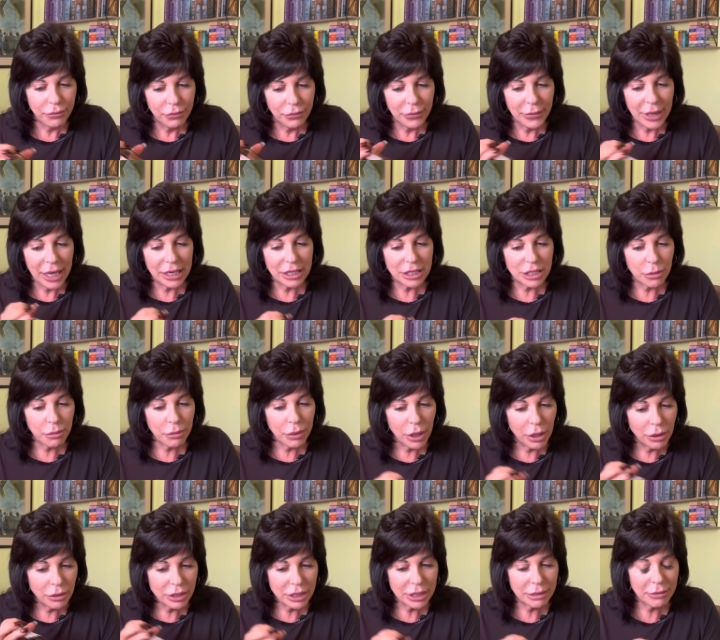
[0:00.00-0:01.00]
That is
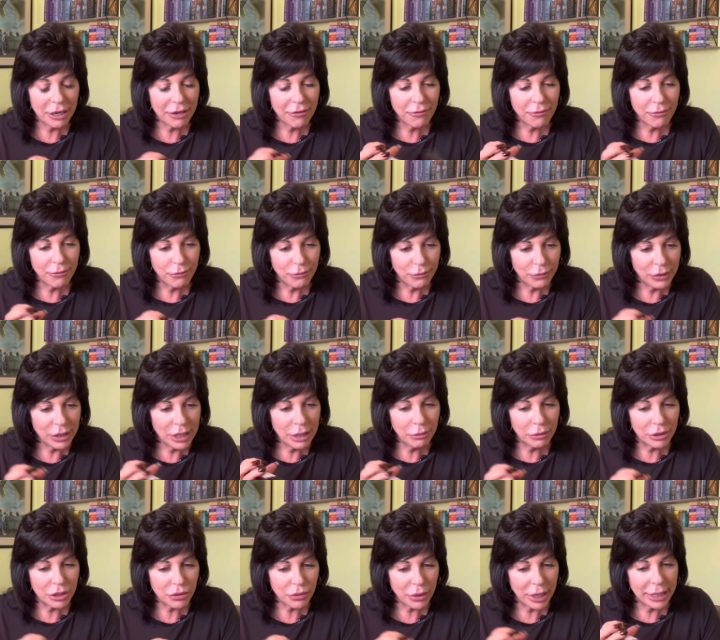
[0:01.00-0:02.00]
opposing my
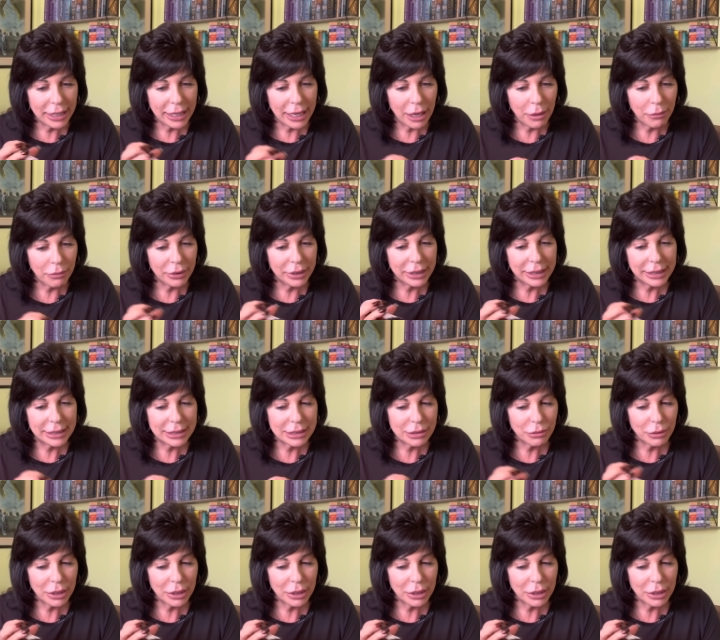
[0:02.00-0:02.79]
Libras right now, please.